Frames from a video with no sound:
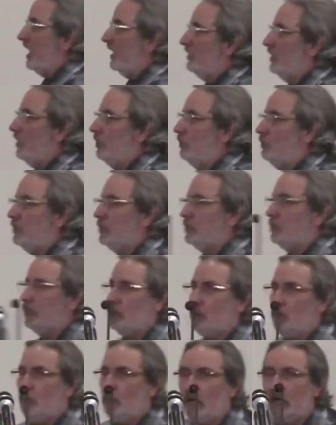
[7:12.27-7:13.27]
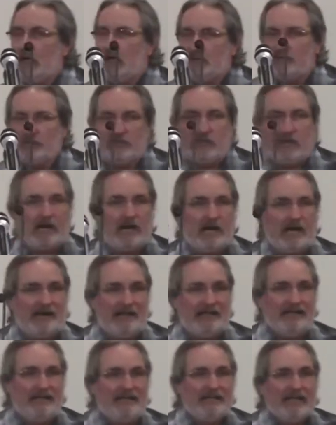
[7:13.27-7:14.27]
The Word was
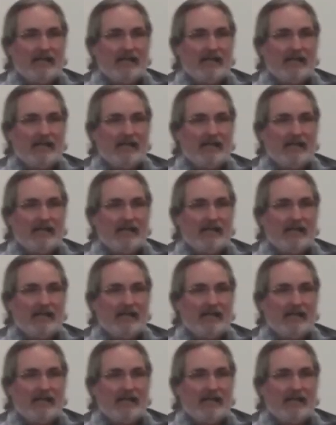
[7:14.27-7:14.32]
God."